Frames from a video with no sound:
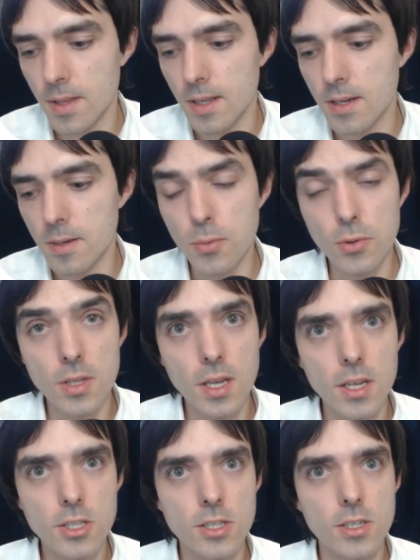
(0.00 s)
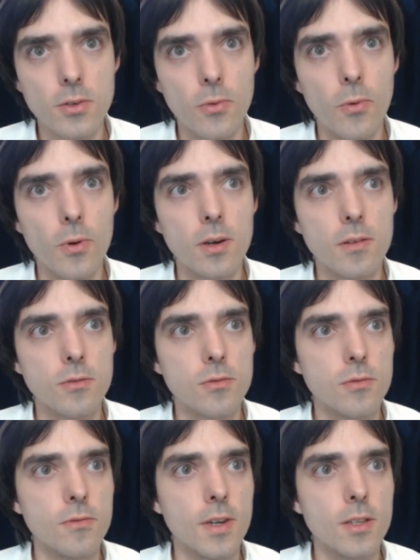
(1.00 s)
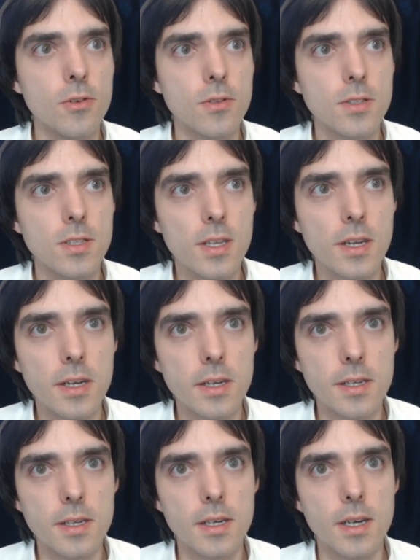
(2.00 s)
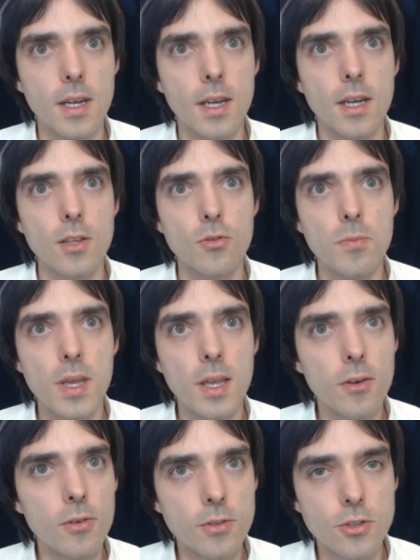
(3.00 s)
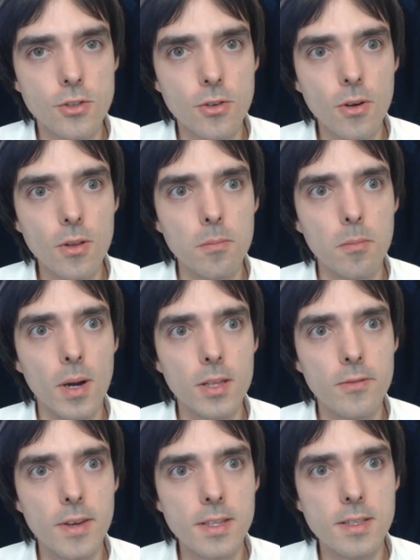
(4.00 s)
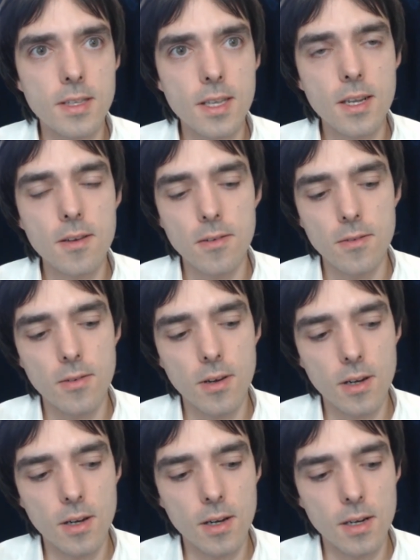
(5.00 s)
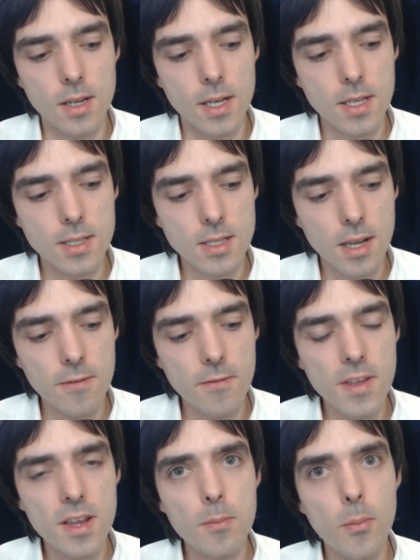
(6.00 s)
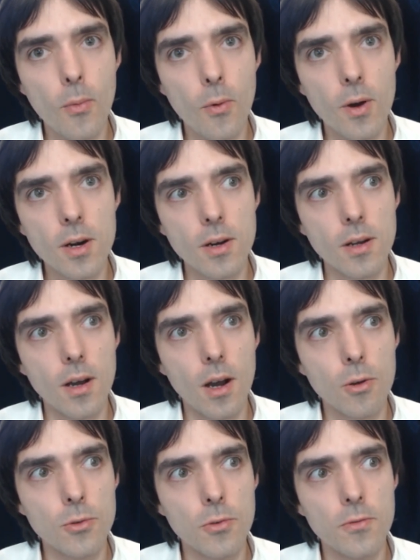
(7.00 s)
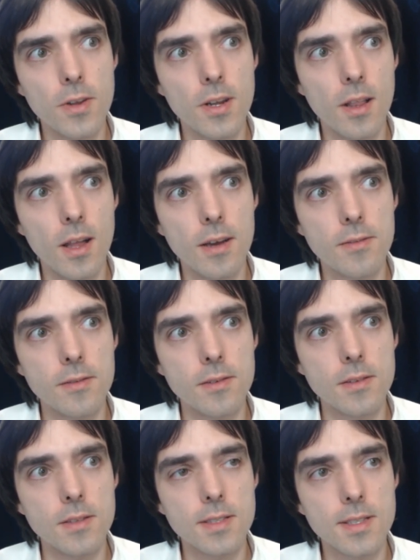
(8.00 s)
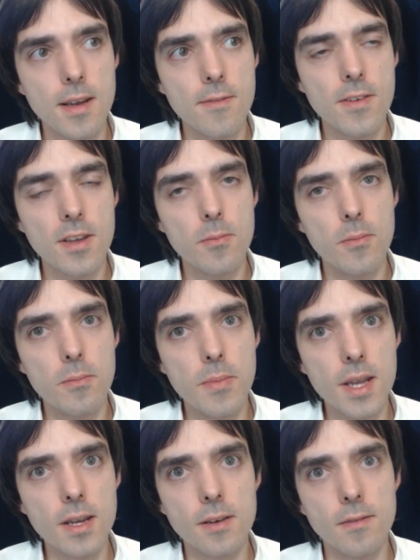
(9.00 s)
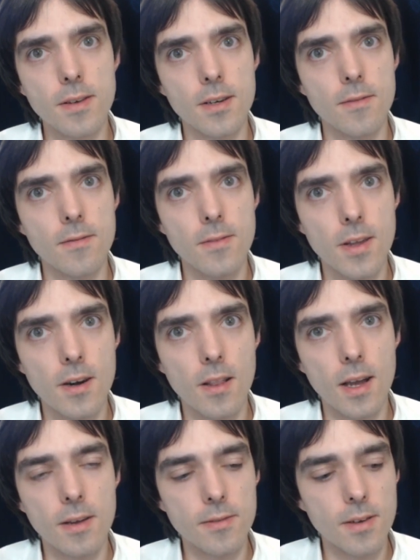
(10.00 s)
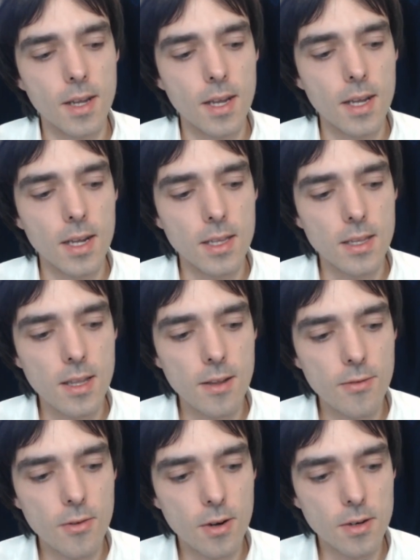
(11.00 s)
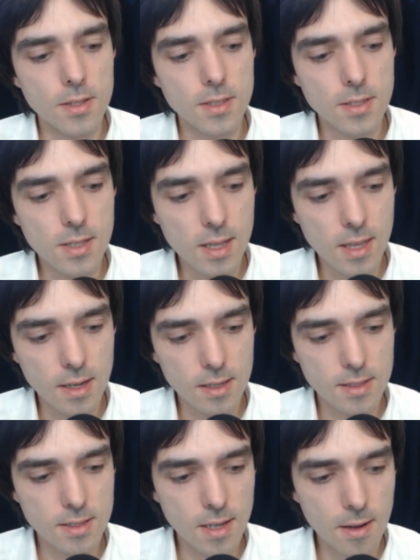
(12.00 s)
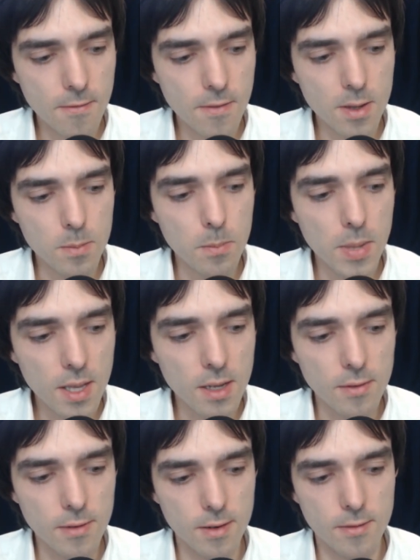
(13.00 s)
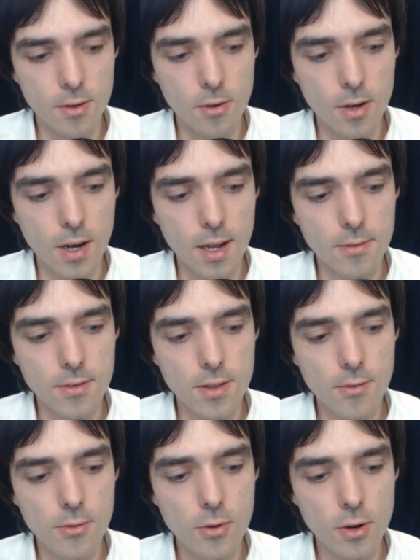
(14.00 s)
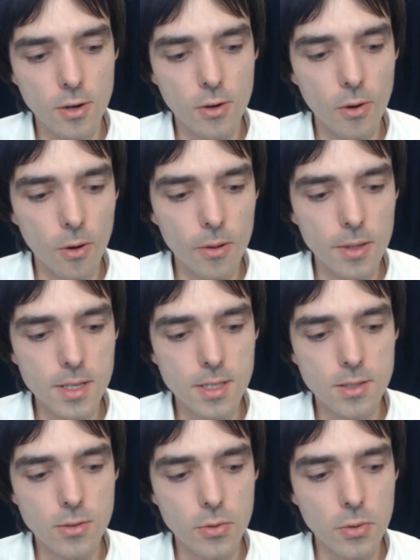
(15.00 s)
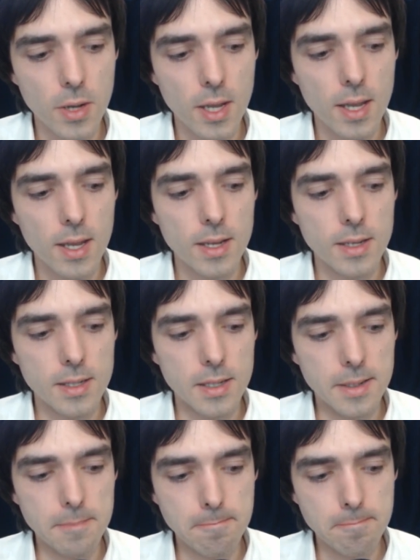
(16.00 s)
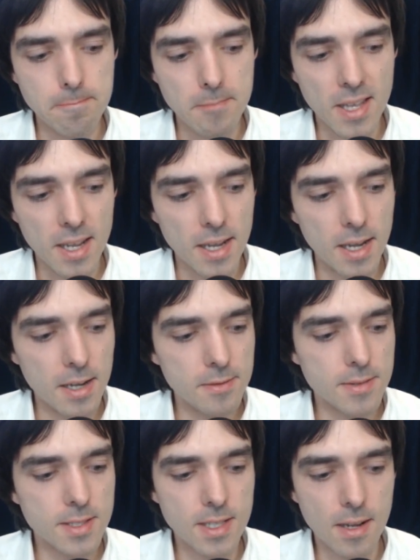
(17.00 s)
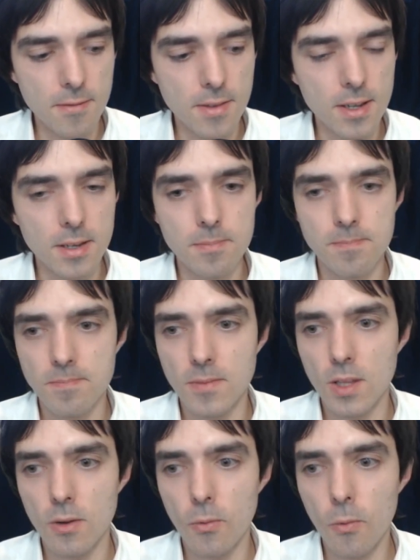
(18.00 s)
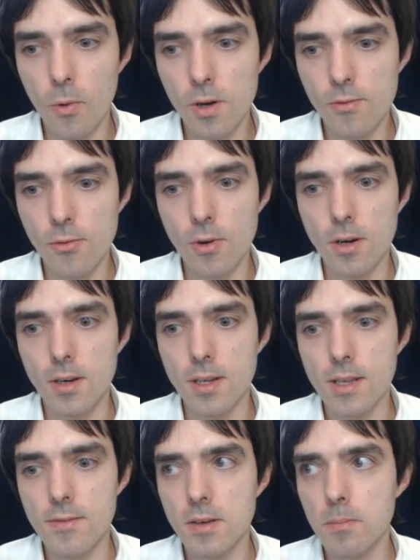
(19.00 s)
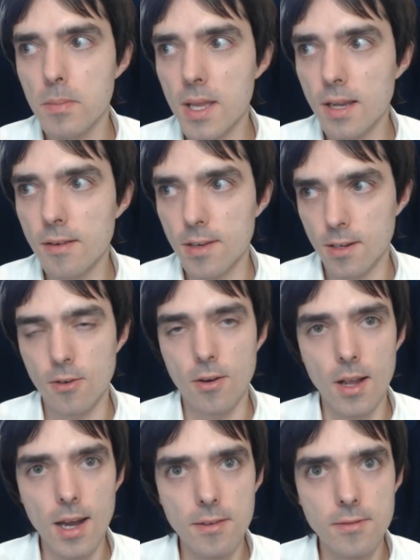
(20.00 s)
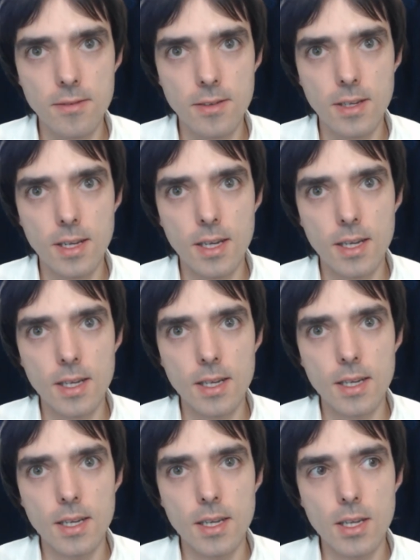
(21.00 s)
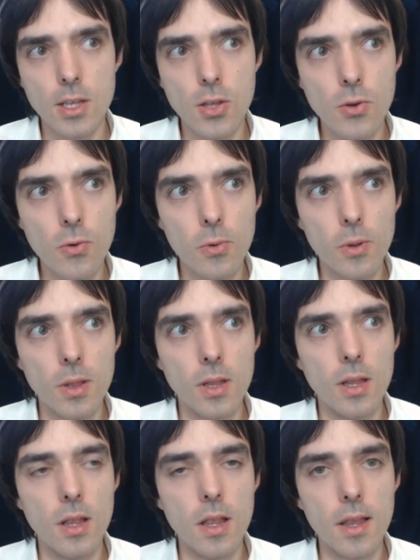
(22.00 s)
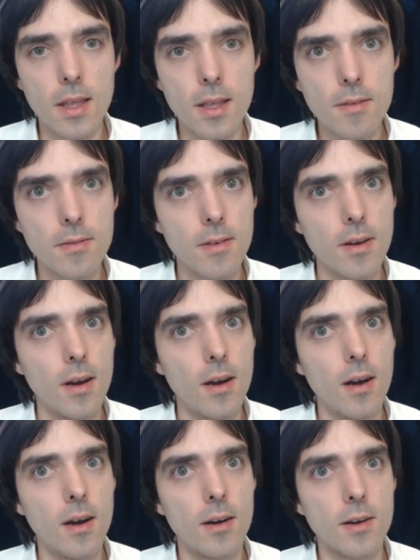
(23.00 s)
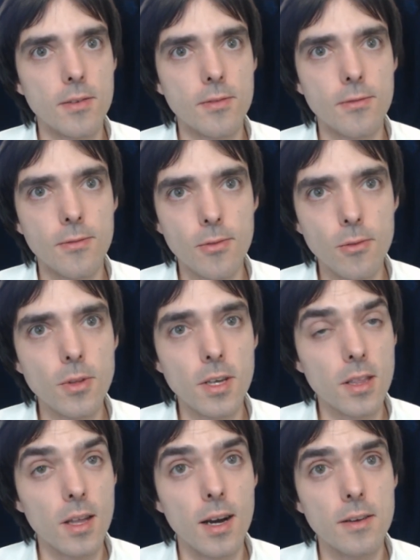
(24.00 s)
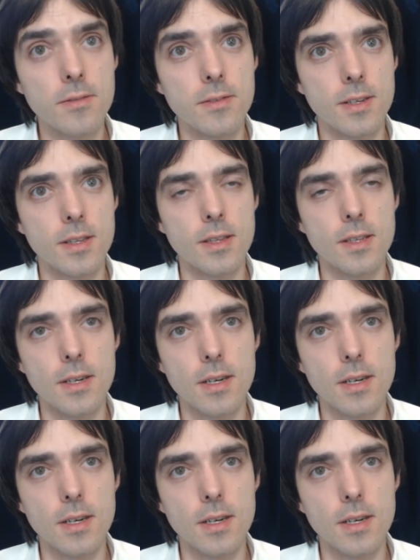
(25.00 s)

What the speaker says: reputation, or they don't seek to be in control, but they seek something more out of their life, something bigger than their life. And if you're seeking something bigger than your life, if your goal is to have something work for even bigger than your life, you will live a fully life, and